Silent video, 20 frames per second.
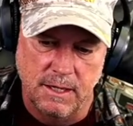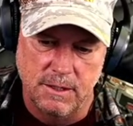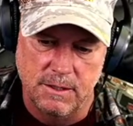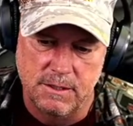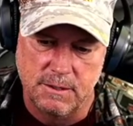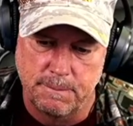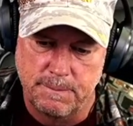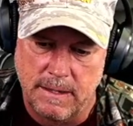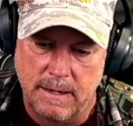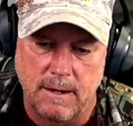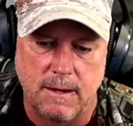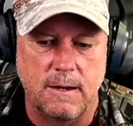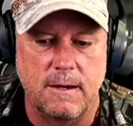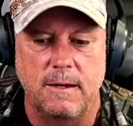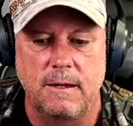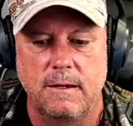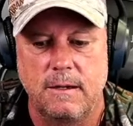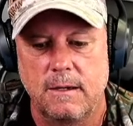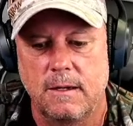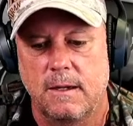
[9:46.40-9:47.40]
a
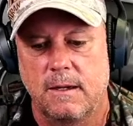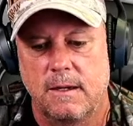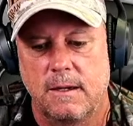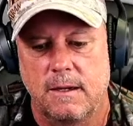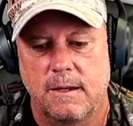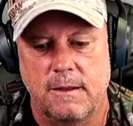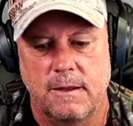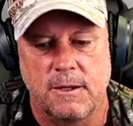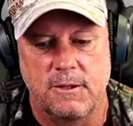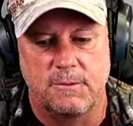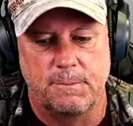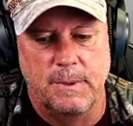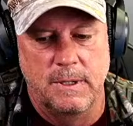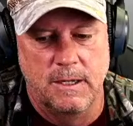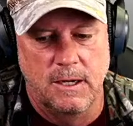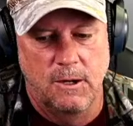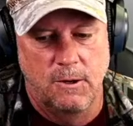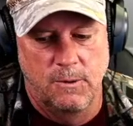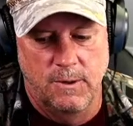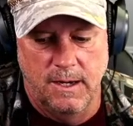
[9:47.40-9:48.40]
party that's been
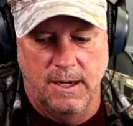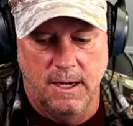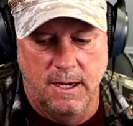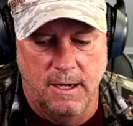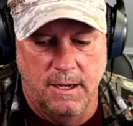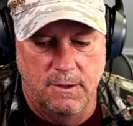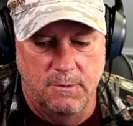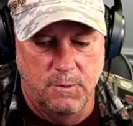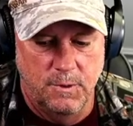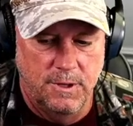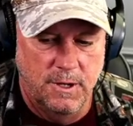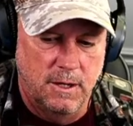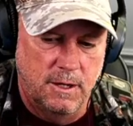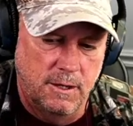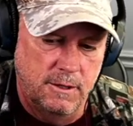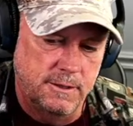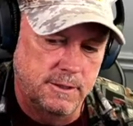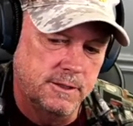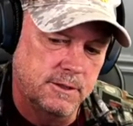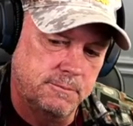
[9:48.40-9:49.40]
going on with
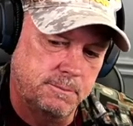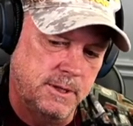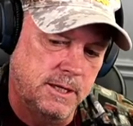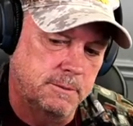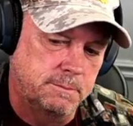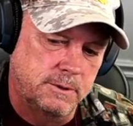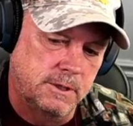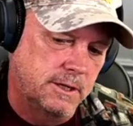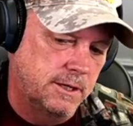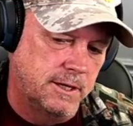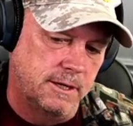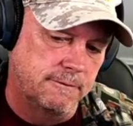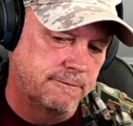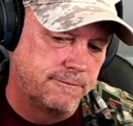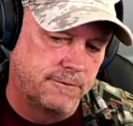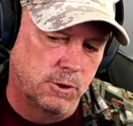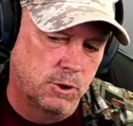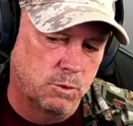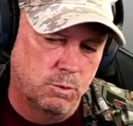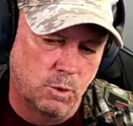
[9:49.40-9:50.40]
all these people at
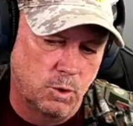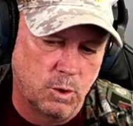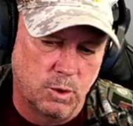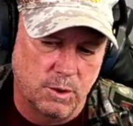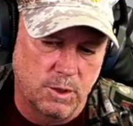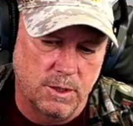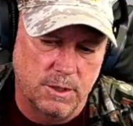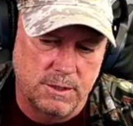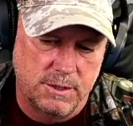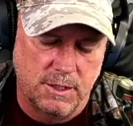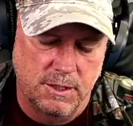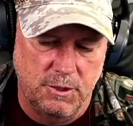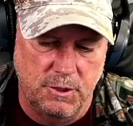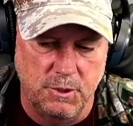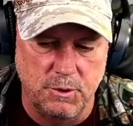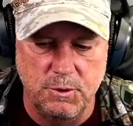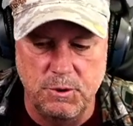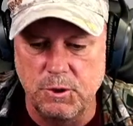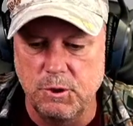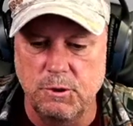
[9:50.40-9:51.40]
InfoWars and
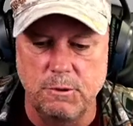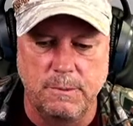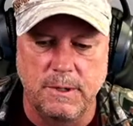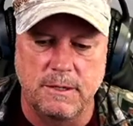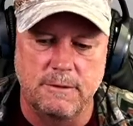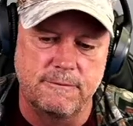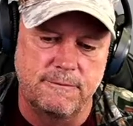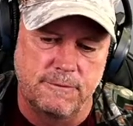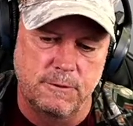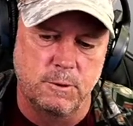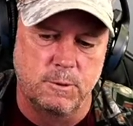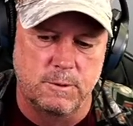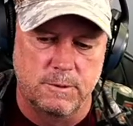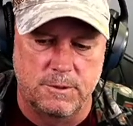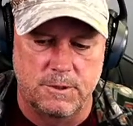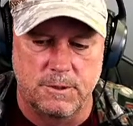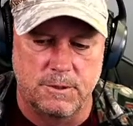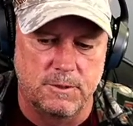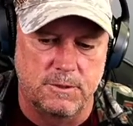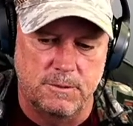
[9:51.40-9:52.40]
YouTube
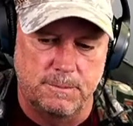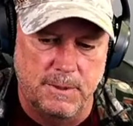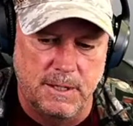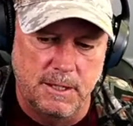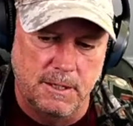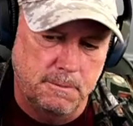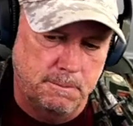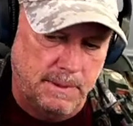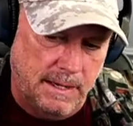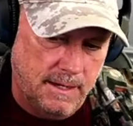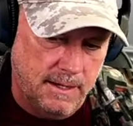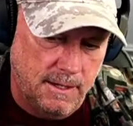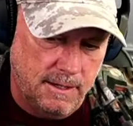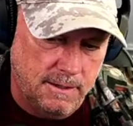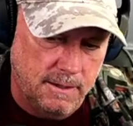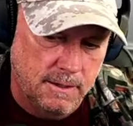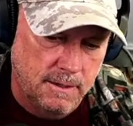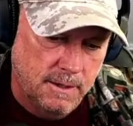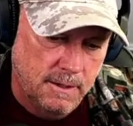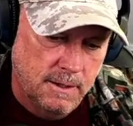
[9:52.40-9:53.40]
influencers being
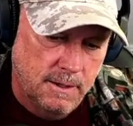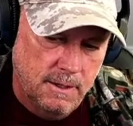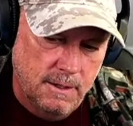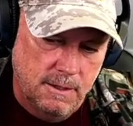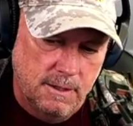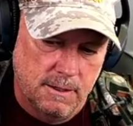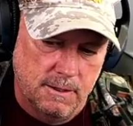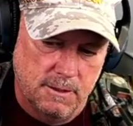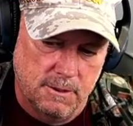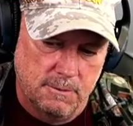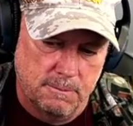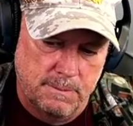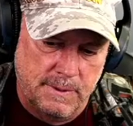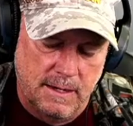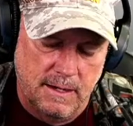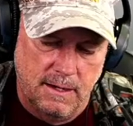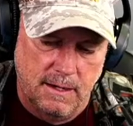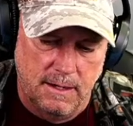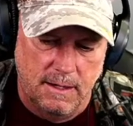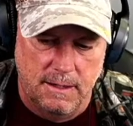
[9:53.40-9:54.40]
paid
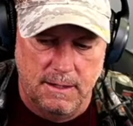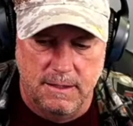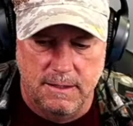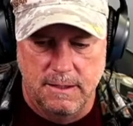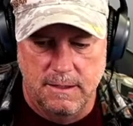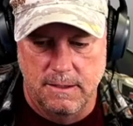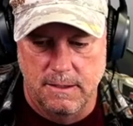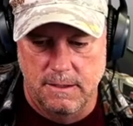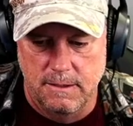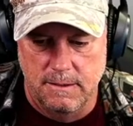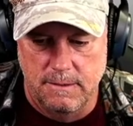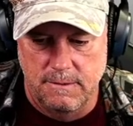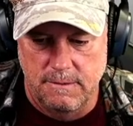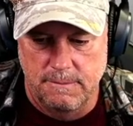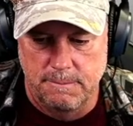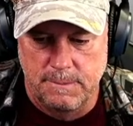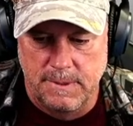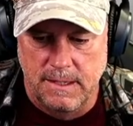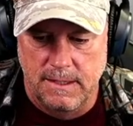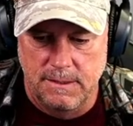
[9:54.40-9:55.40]

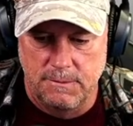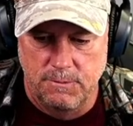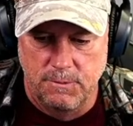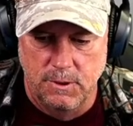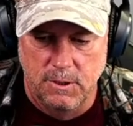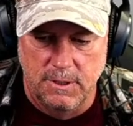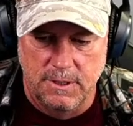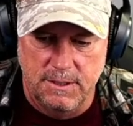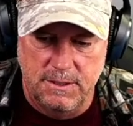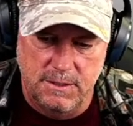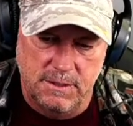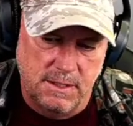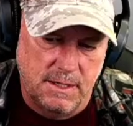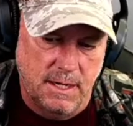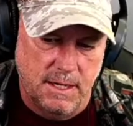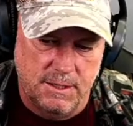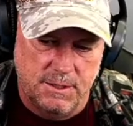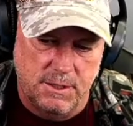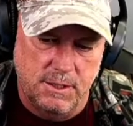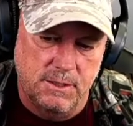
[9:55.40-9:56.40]
by really
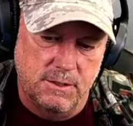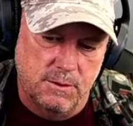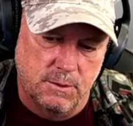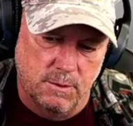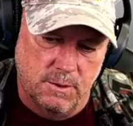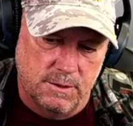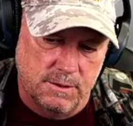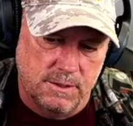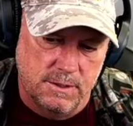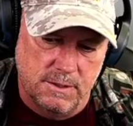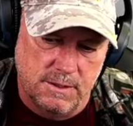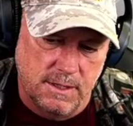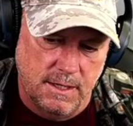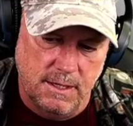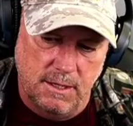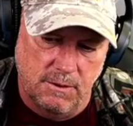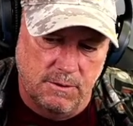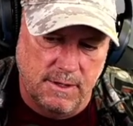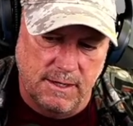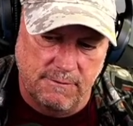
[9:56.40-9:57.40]
sketchy sources. They
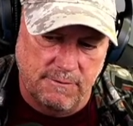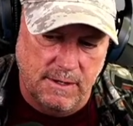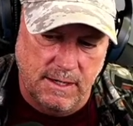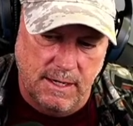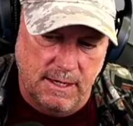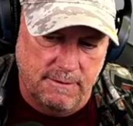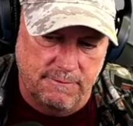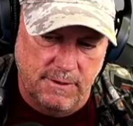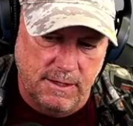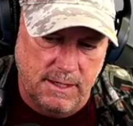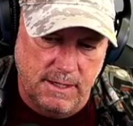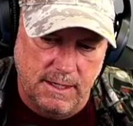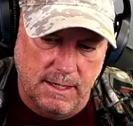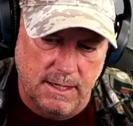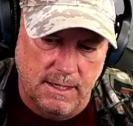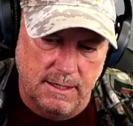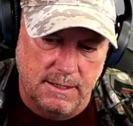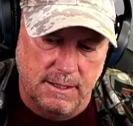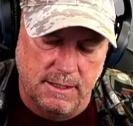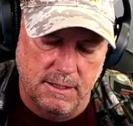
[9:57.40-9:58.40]
don't even have any
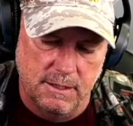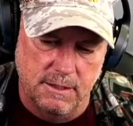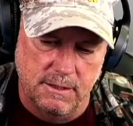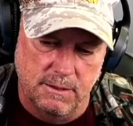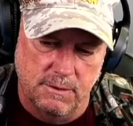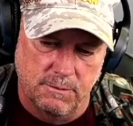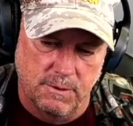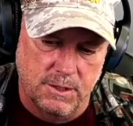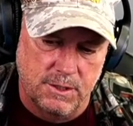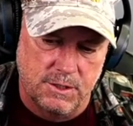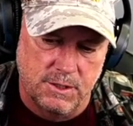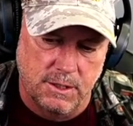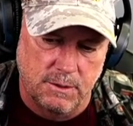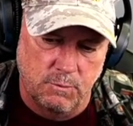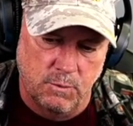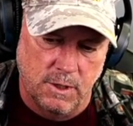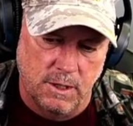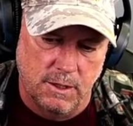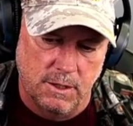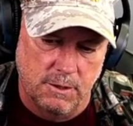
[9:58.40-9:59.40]
idea
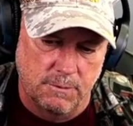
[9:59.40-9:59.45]
where it